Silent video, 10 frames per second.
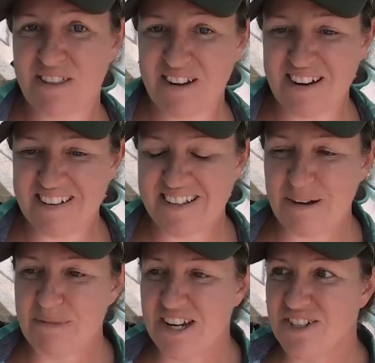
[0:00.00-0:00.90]
with her, so
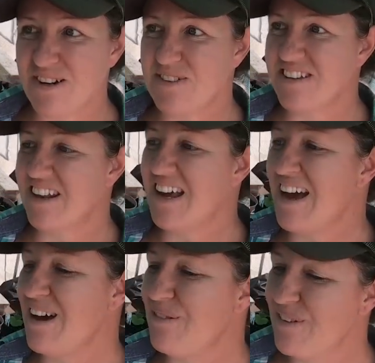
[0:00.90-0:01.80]
I'm not sure if she's going to
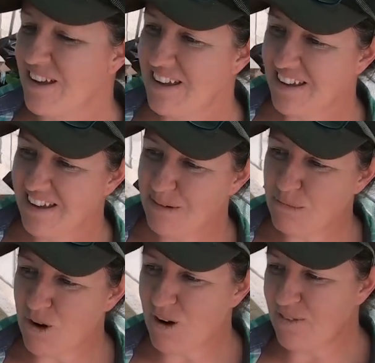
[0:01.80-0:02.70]
have
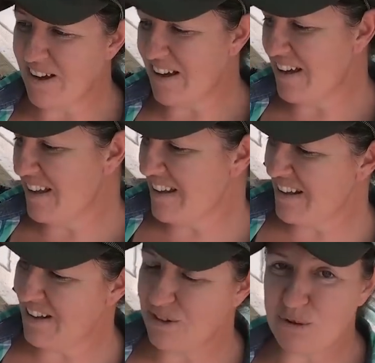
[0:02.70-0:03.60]
more of a
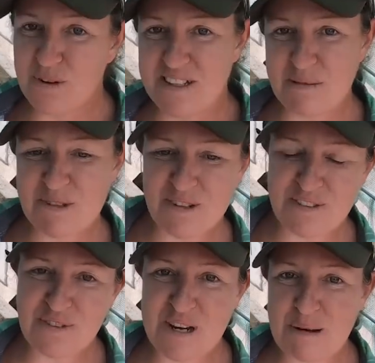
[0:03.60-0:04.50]
tourism sort
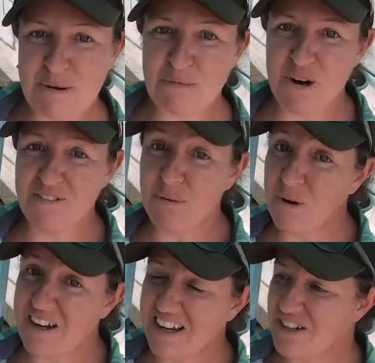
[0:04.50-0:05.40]
of trip or more of a
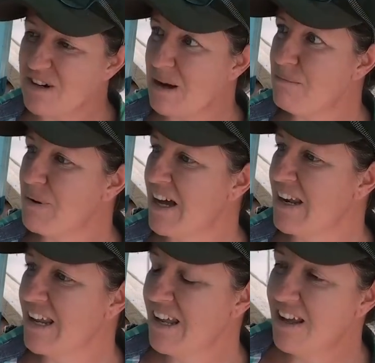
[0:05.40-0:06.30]
working trip,
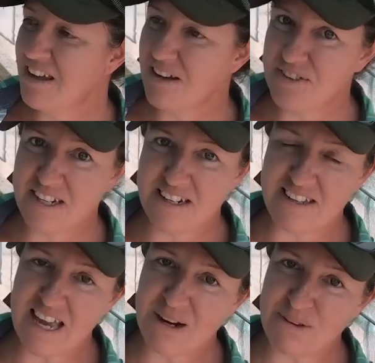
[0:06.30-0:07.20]
but if she
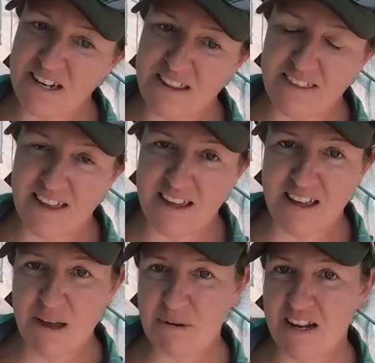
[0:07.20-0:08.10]
needs a hand with
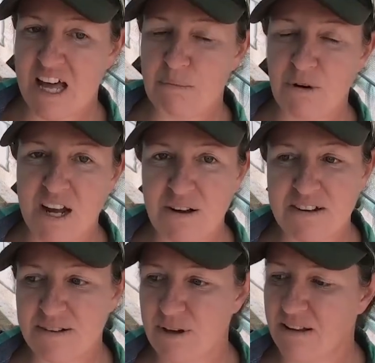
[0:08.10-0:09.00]
anything, I'm going to help her
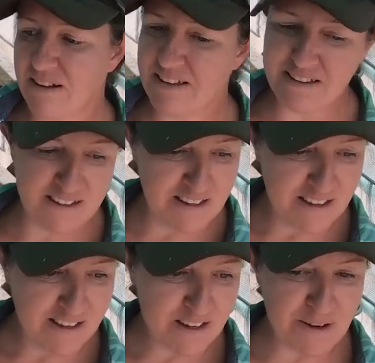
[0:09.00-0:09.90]
out, whether it's
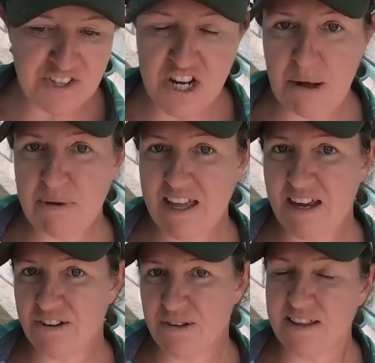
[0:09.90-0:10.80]
going
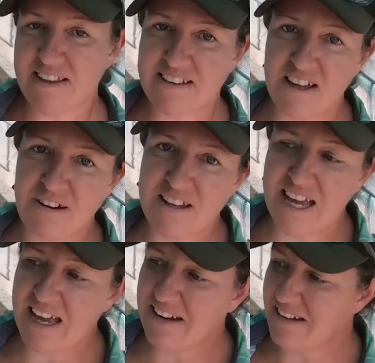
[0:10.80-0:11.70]
shopping or doing things on her
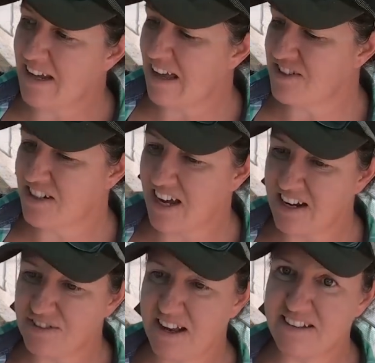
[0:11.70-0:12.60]
land, as she
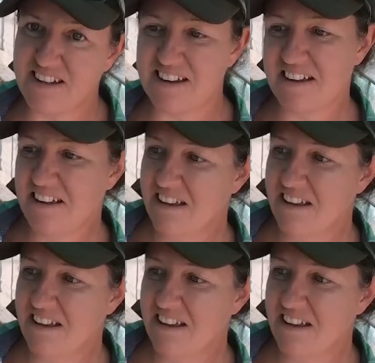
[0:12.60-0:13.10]
kind of tries to